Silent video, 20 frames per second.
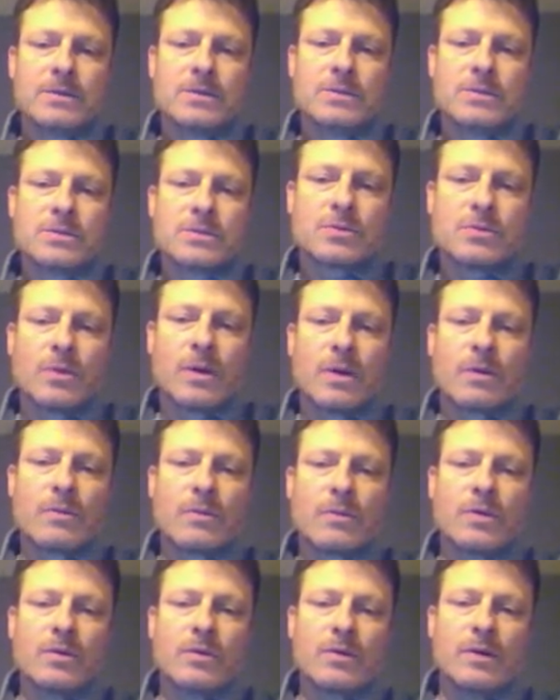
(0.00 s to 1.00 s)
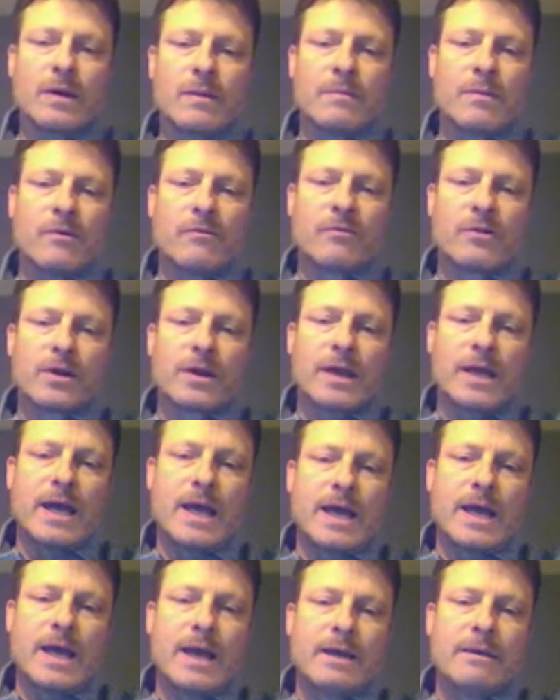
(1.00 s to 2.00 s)
square root m over
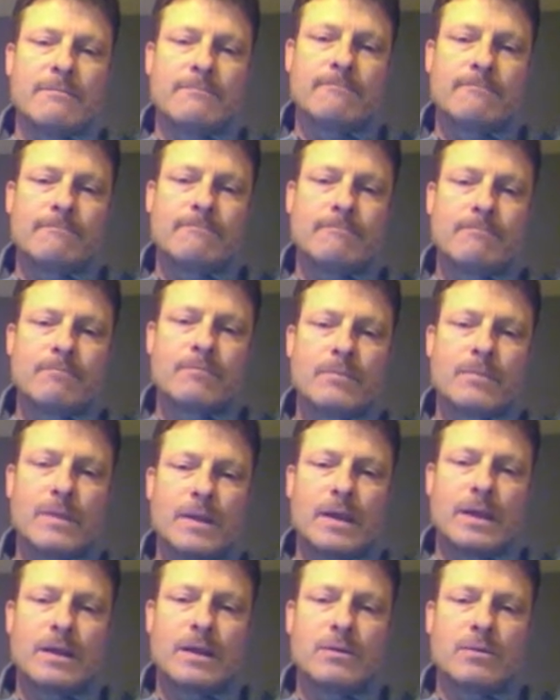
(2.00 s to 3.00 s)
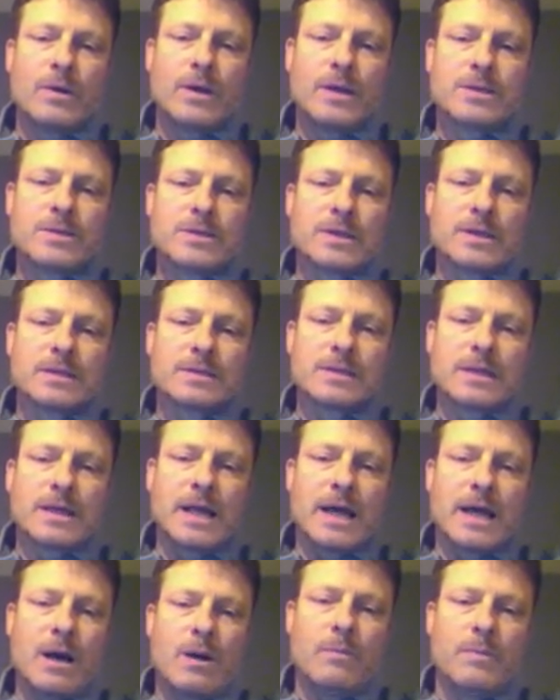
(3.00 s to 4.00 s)
k equation is going
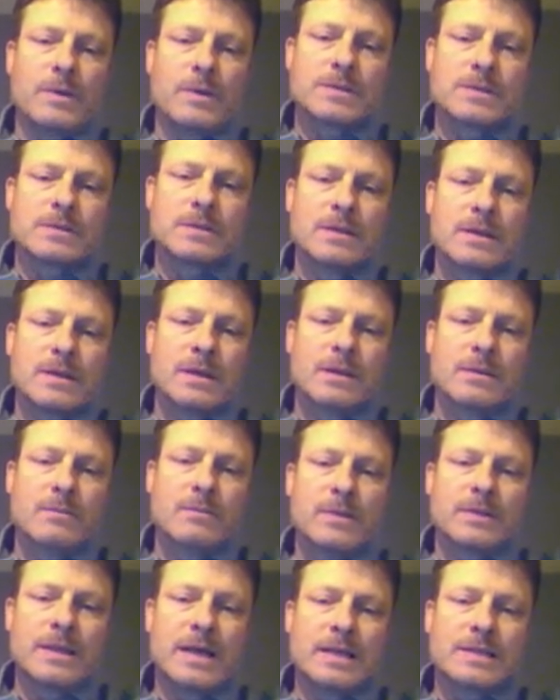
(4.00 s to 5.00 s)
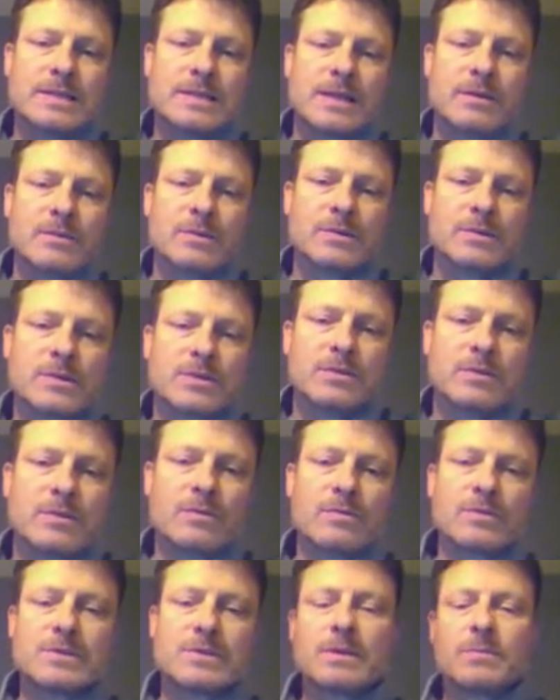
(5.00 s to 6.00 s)
to help us, but that's equal to the
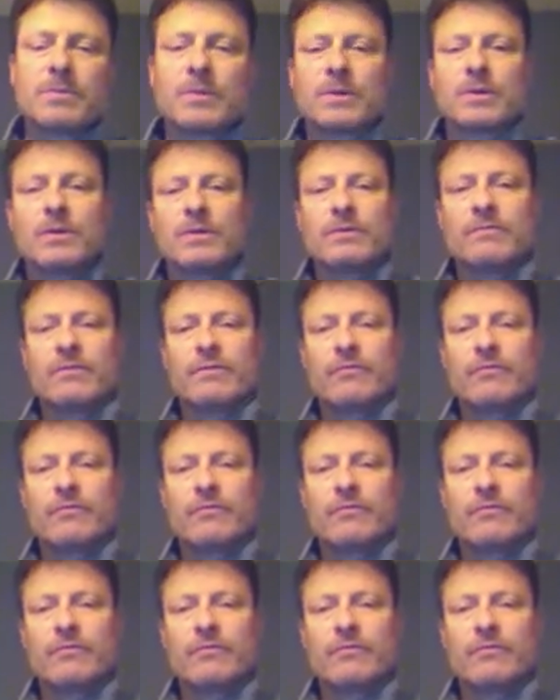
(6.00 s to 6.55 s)
reciprocal of the